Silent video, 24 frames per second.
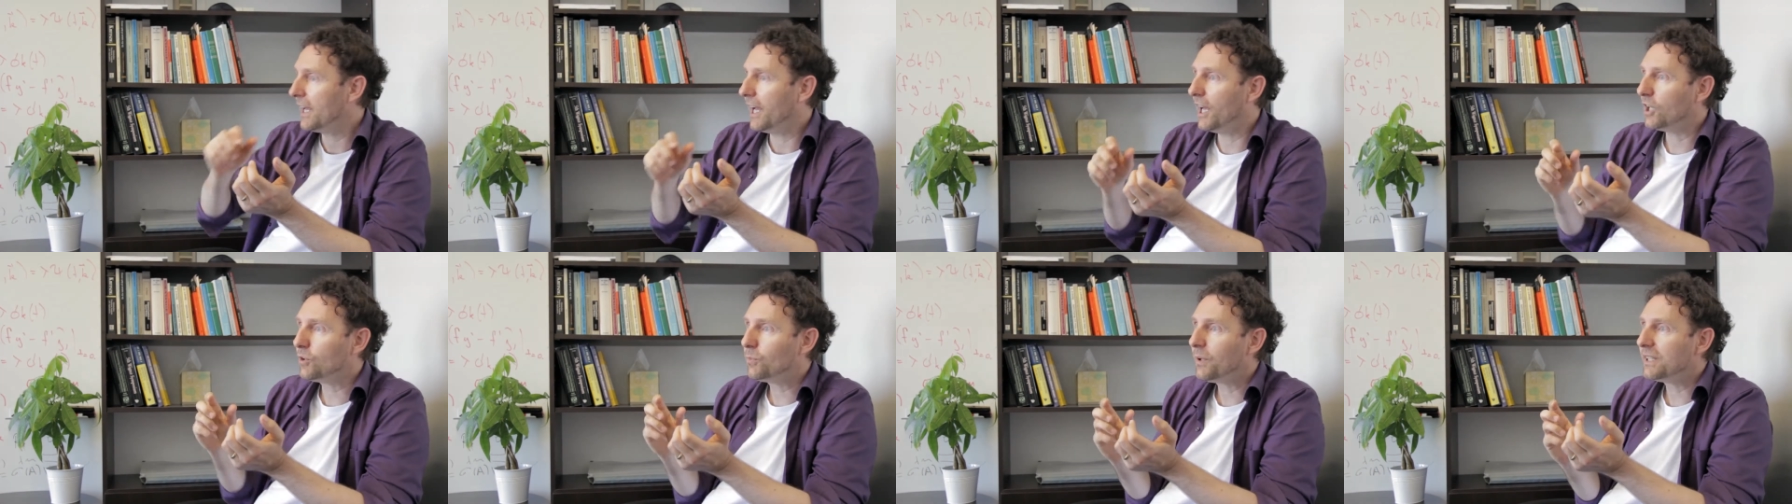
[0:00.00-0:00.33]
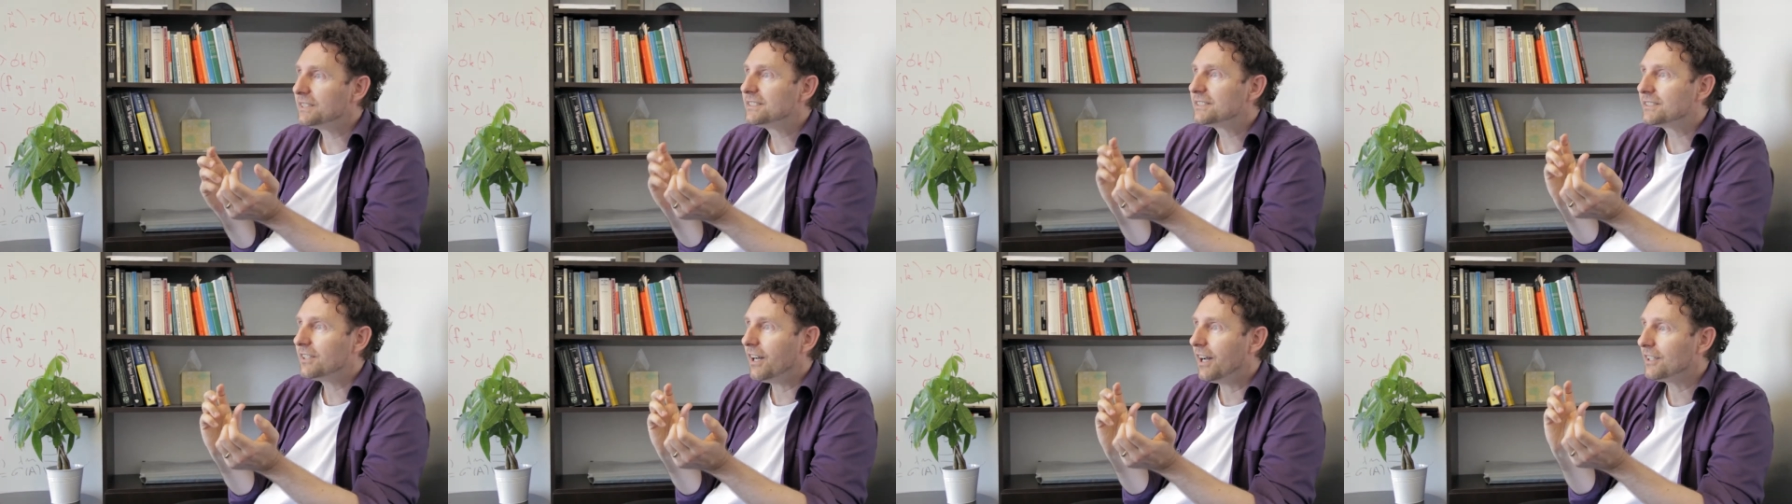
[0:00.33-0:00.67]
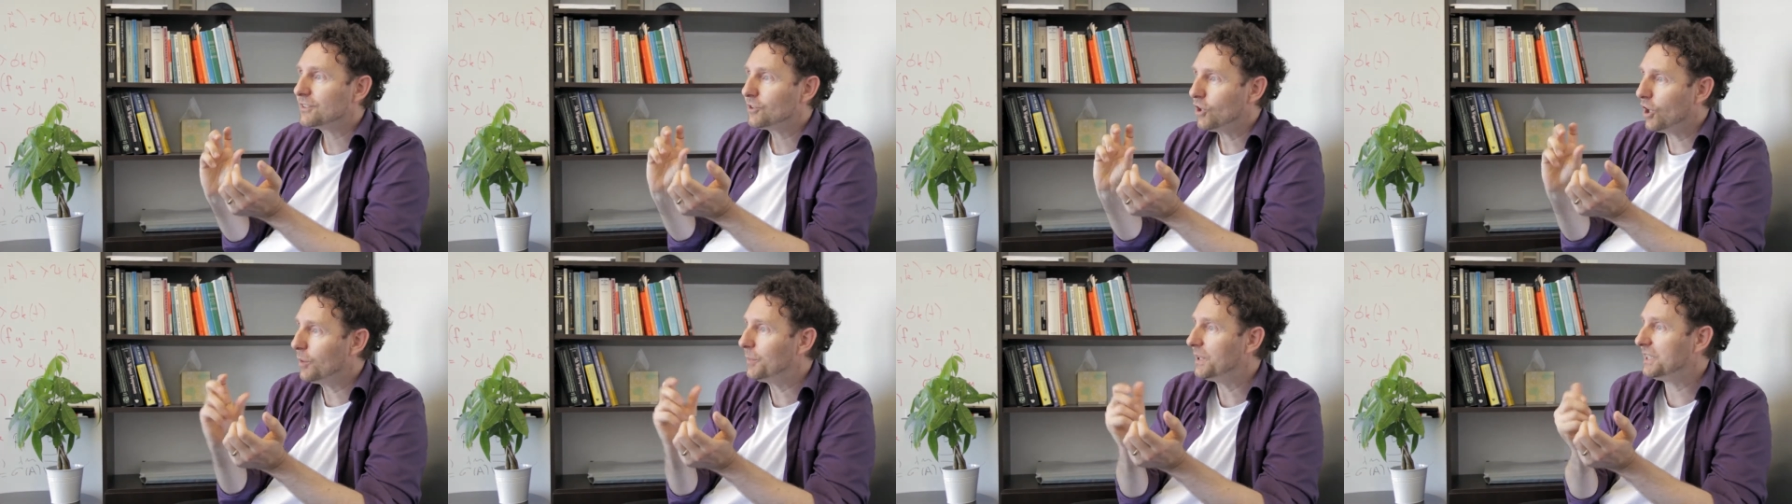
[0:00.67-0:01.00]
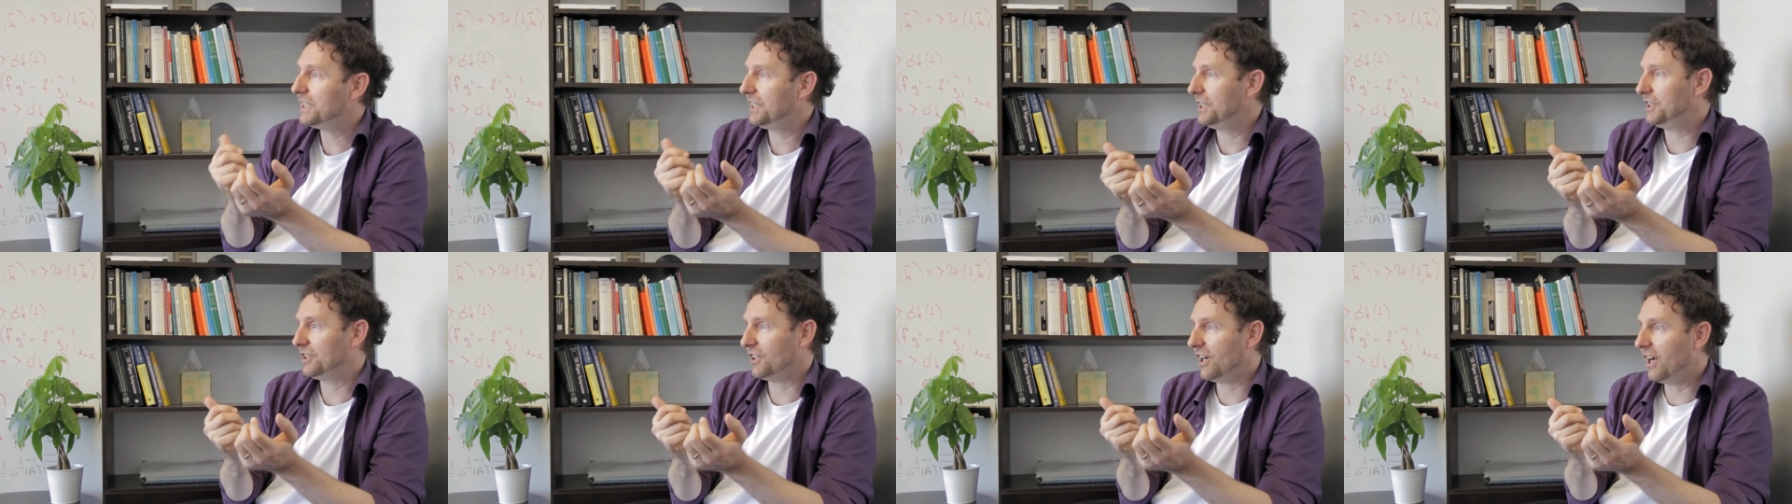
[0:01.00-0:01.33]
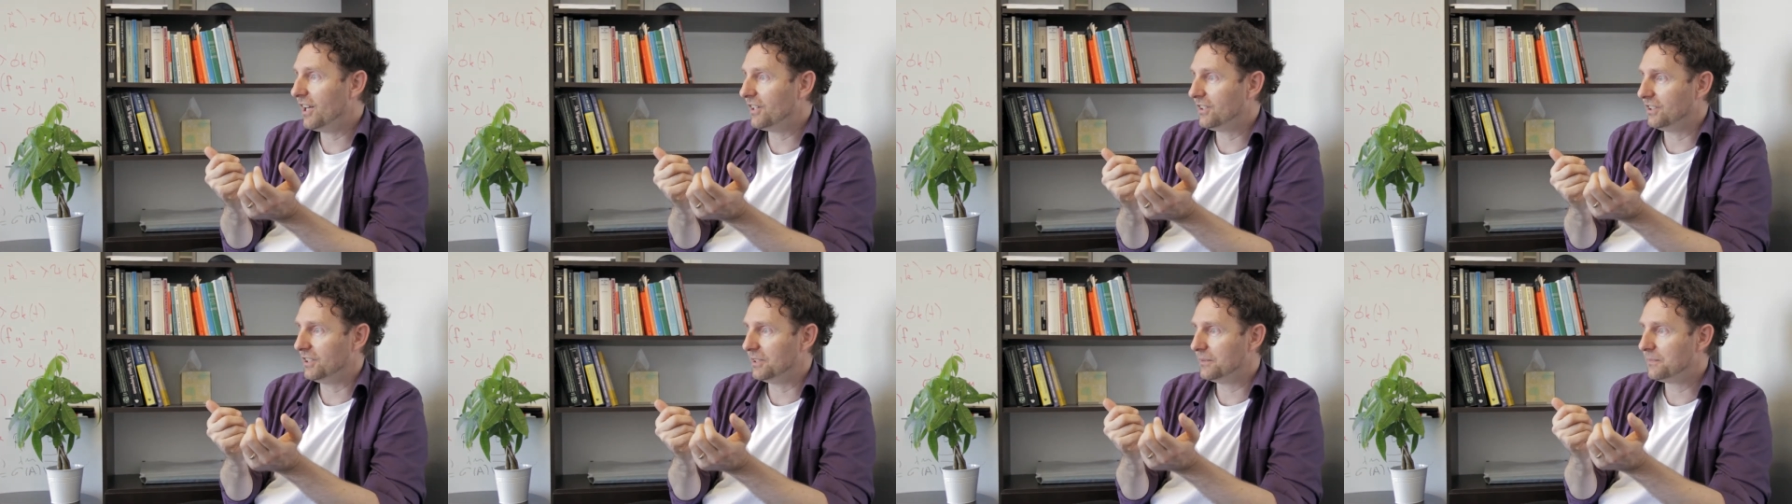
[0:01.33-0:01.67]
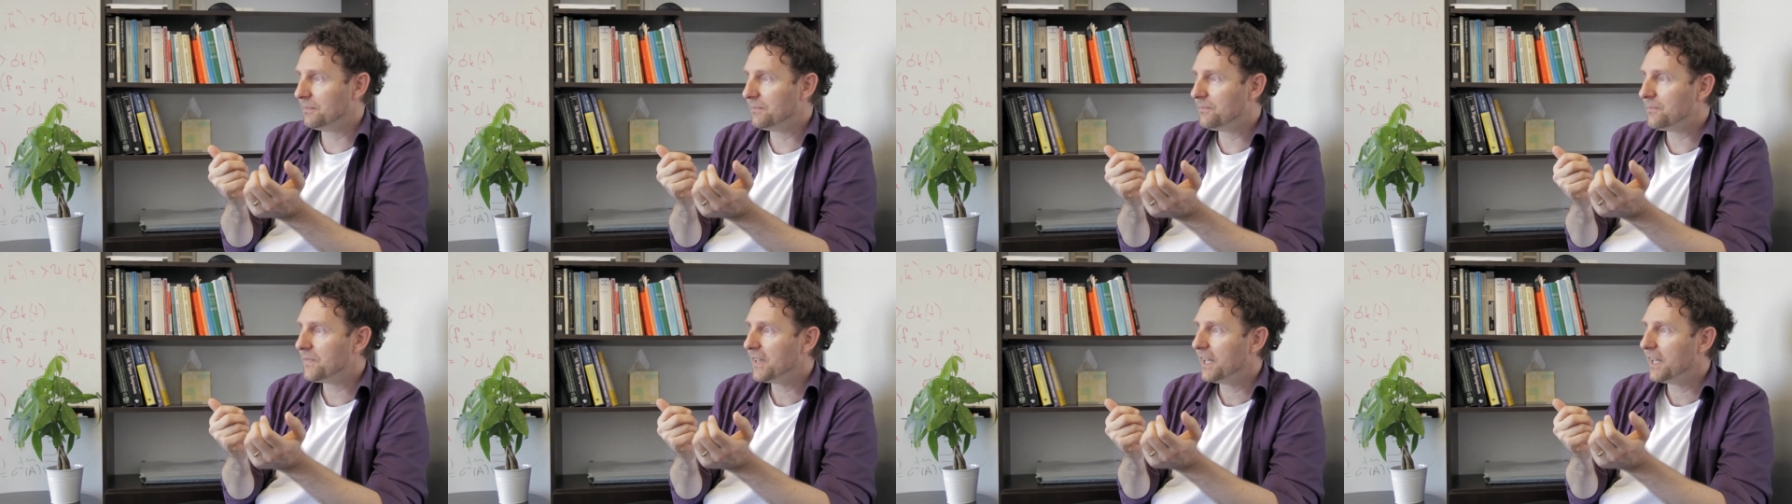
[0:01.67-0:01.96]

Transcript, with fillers: And when stars orbit each other,